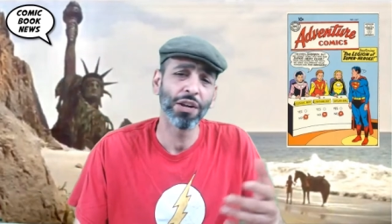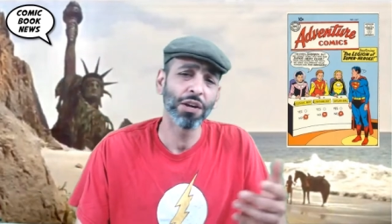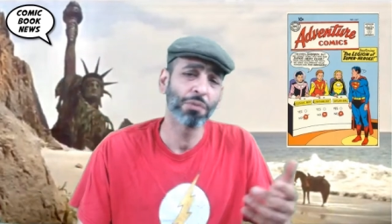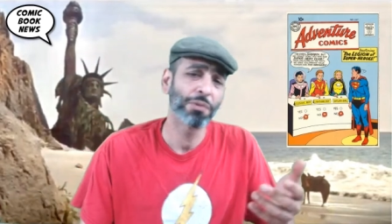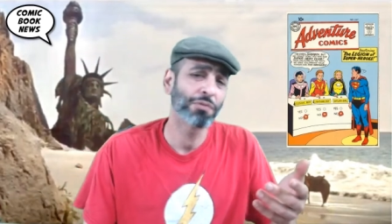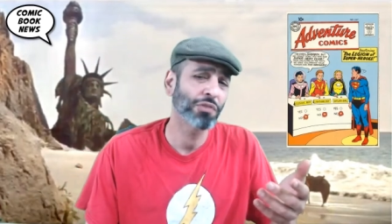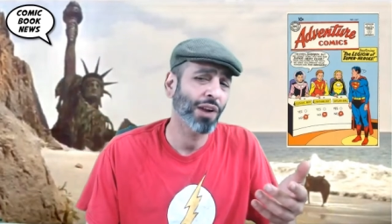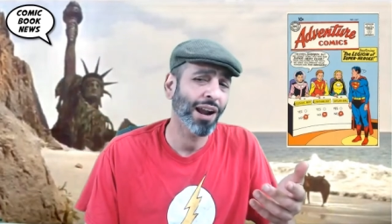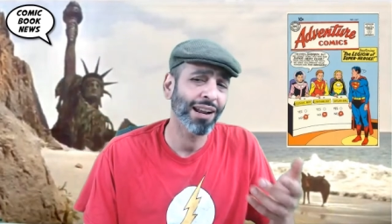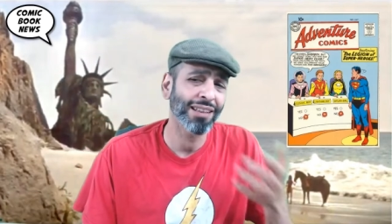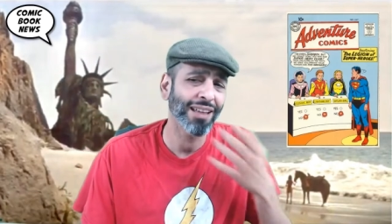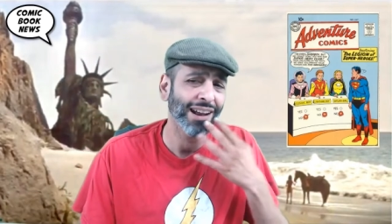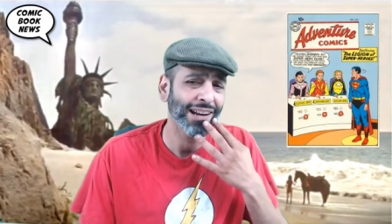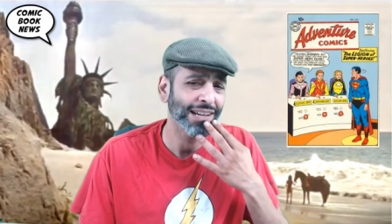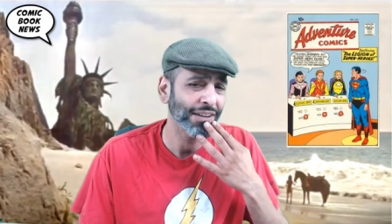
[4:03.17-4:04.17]
We've tried a
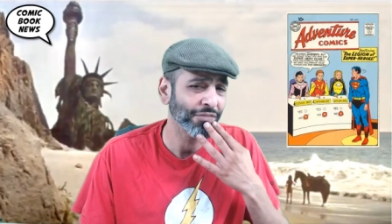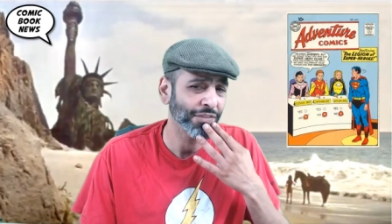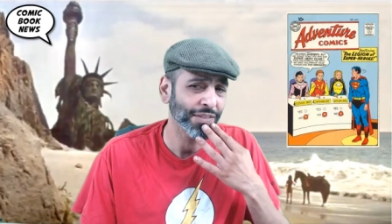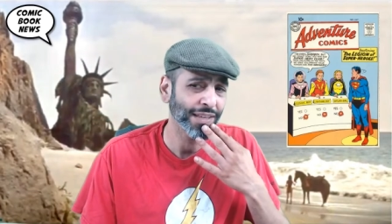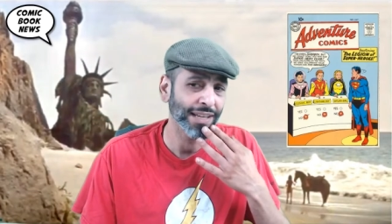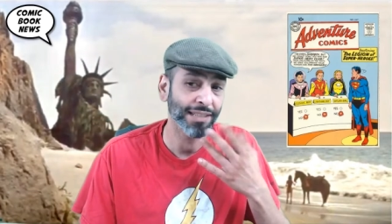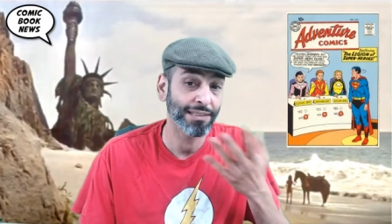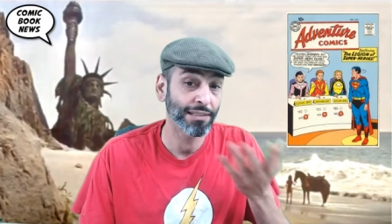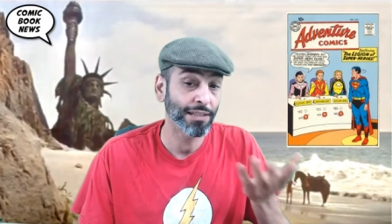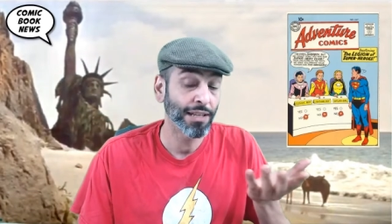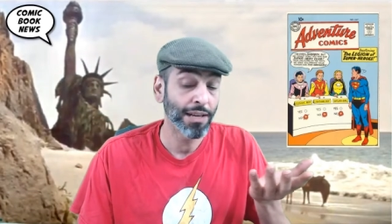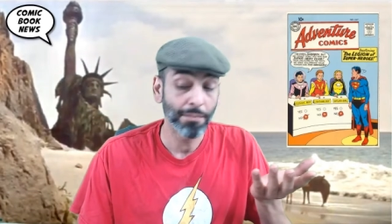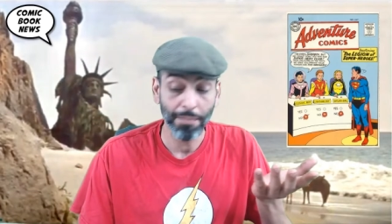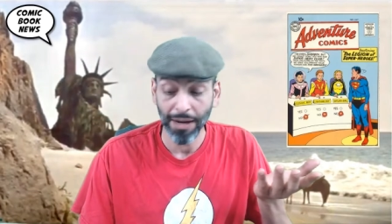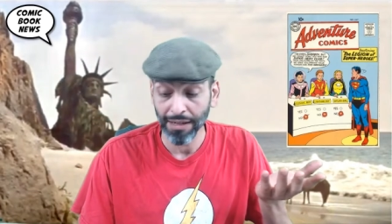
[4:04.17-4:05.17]
lot of different things, and
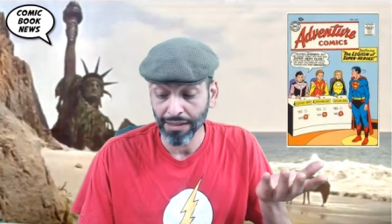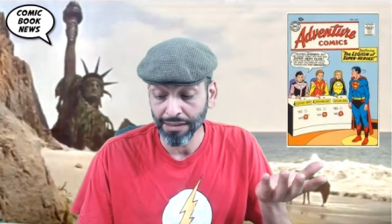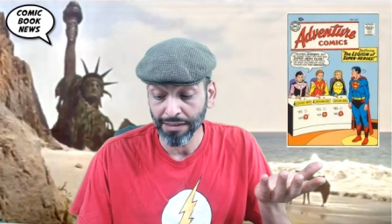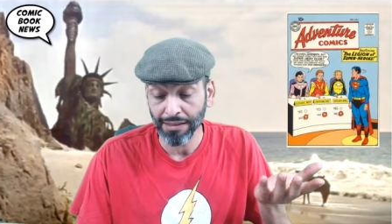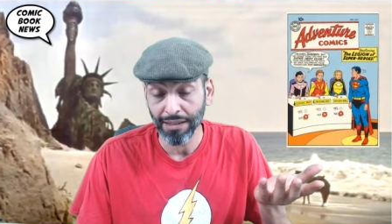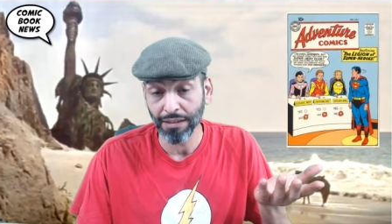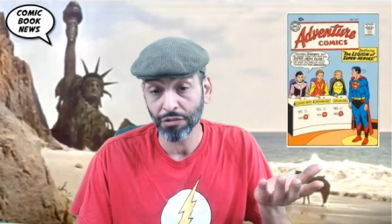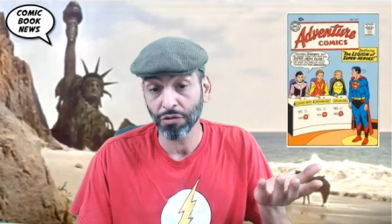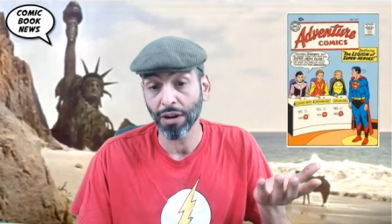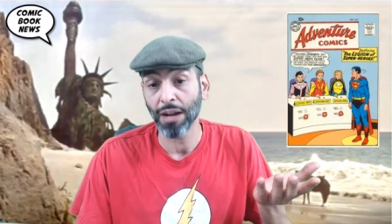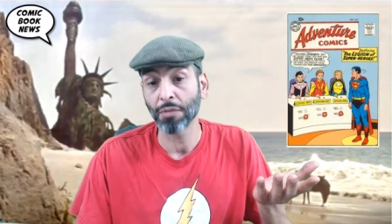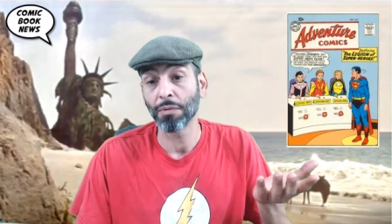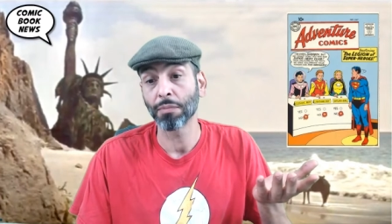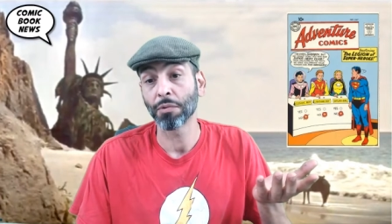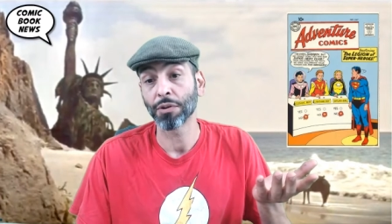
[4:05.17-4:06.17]
Bendis is gonna try it
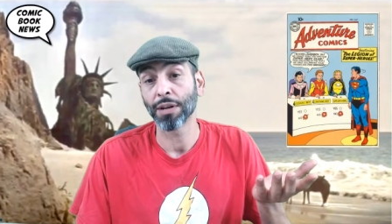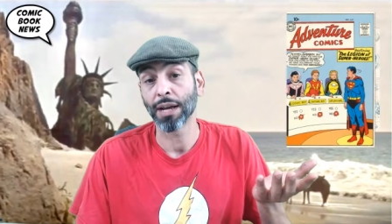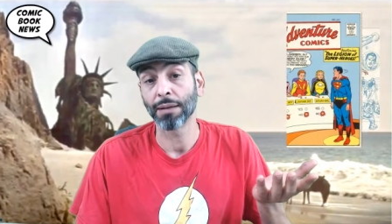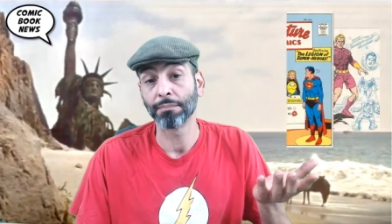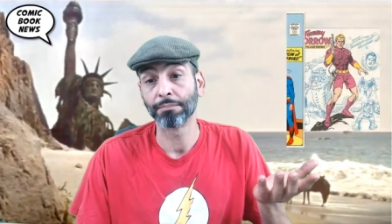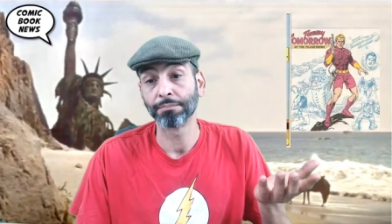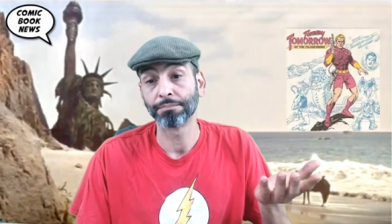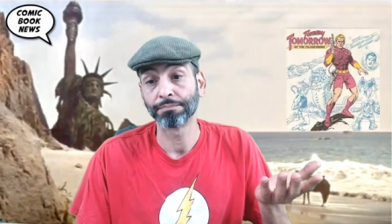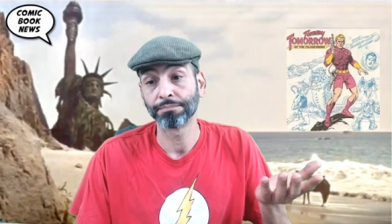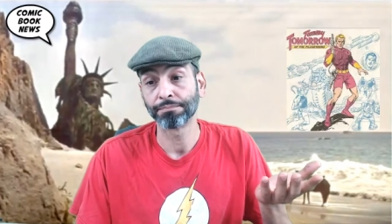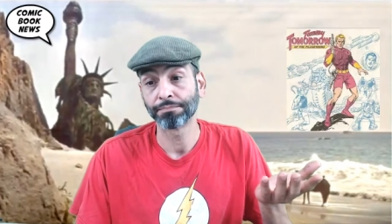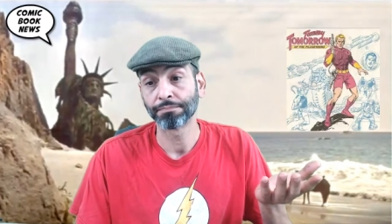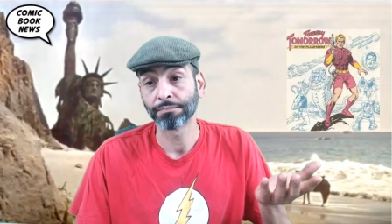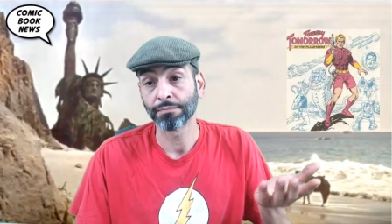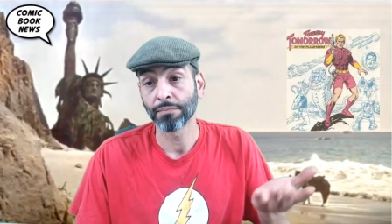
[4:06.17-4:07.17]
one more time.
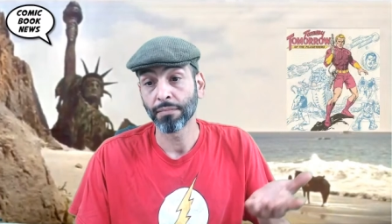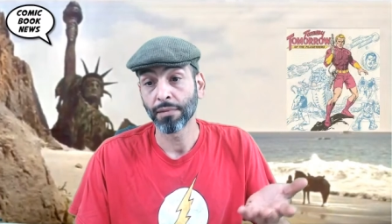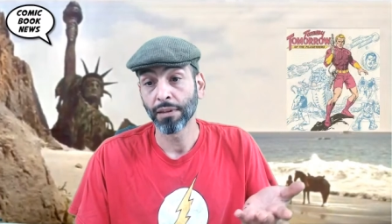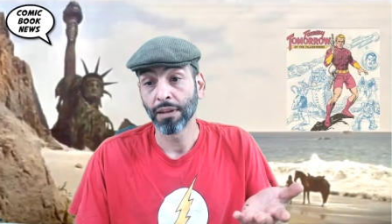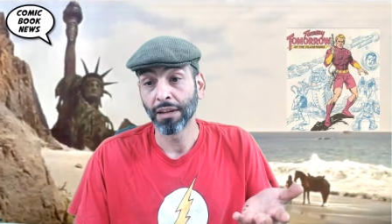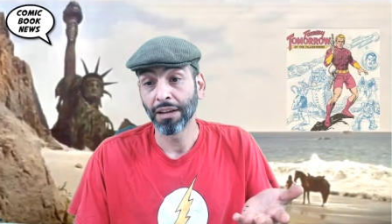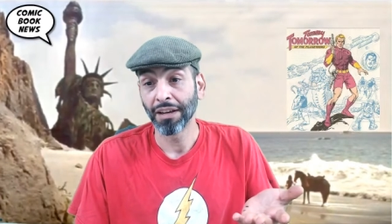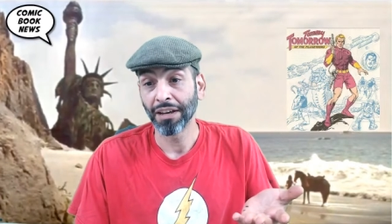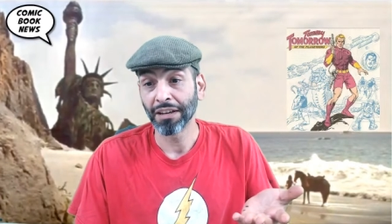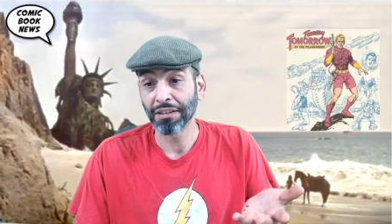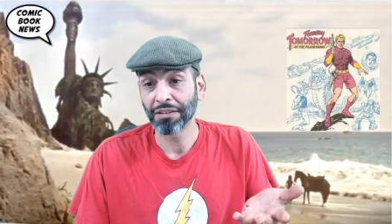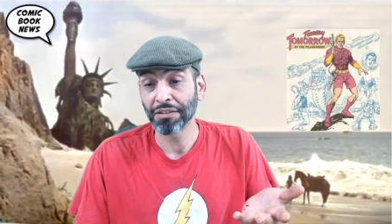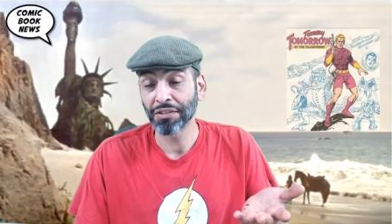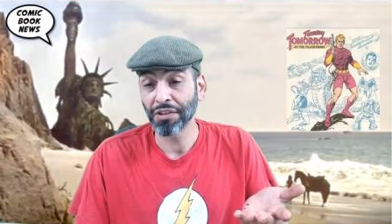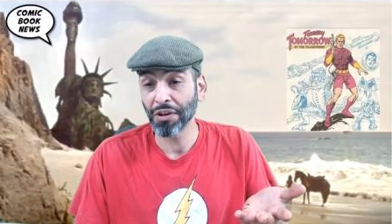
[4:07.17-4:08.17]

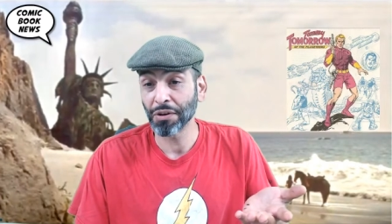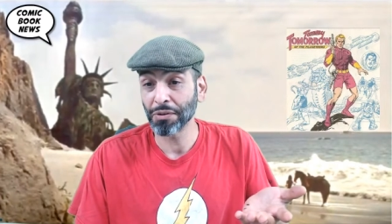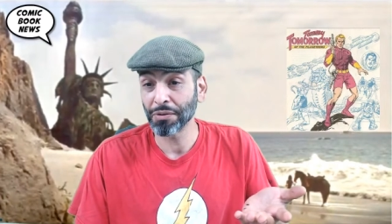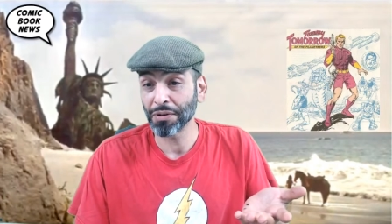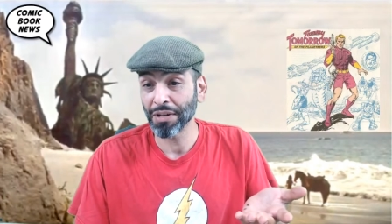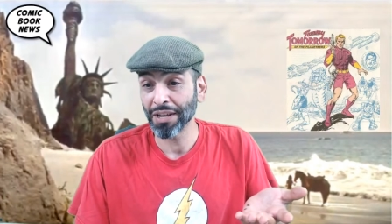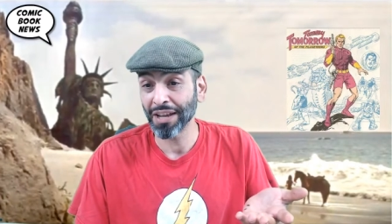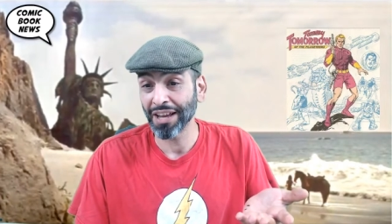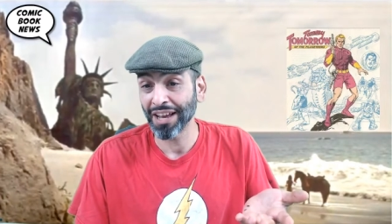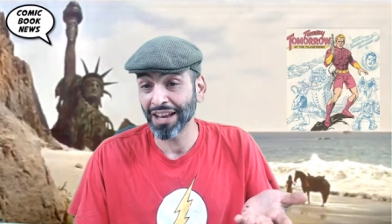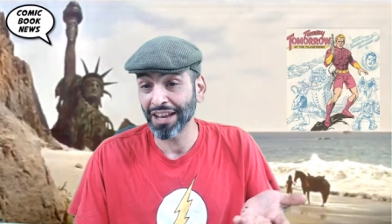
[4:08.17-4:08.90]
So uh,